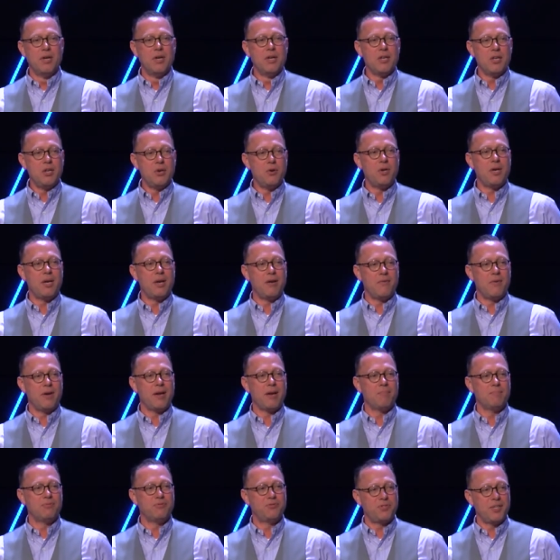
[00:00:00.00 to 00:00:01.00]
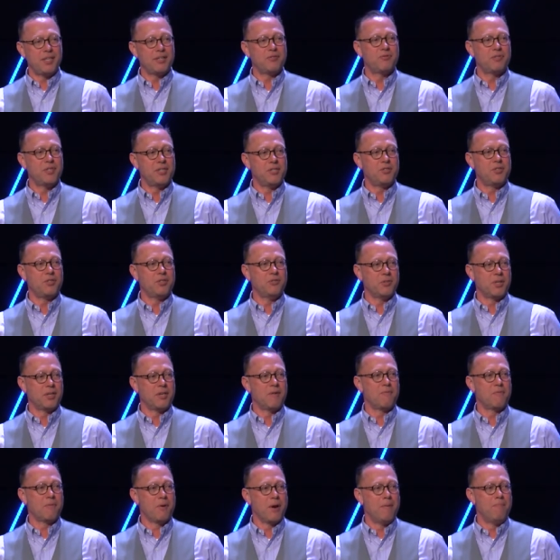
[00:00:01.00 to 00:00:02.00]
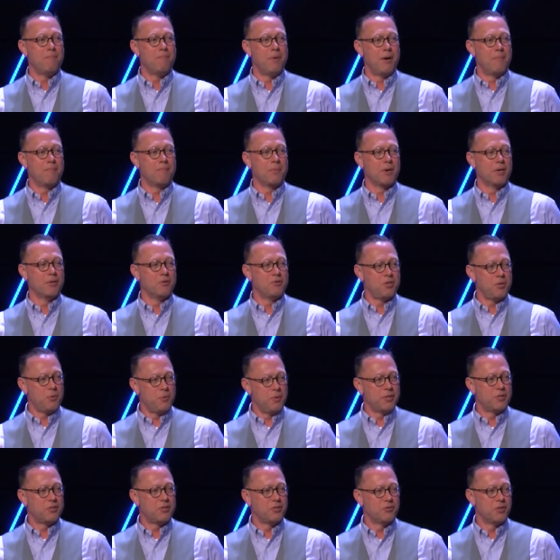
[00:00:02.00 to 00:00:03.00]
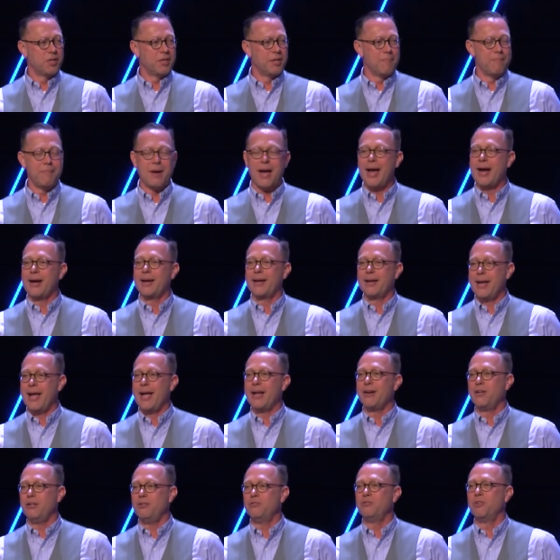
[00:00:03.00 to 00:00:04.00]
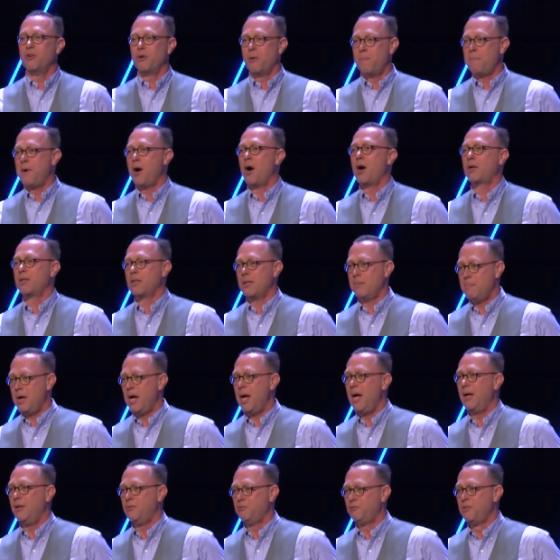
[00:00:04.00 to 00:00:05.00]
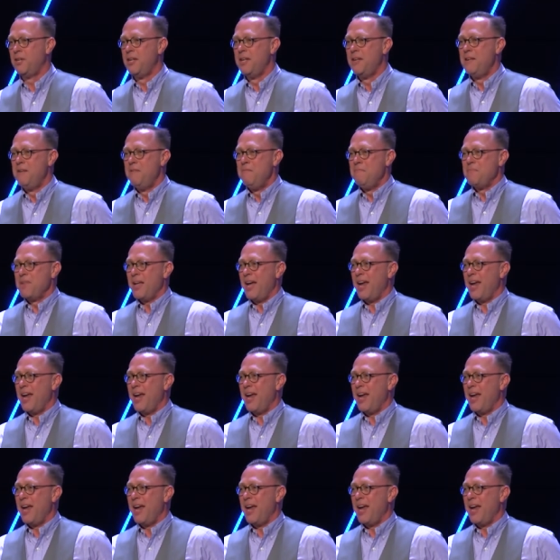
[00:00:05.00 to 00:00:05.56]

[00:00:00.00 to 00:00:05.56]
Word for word: you give him six inches on the front bumper and two inches on the back, and that dude's going to park the bus.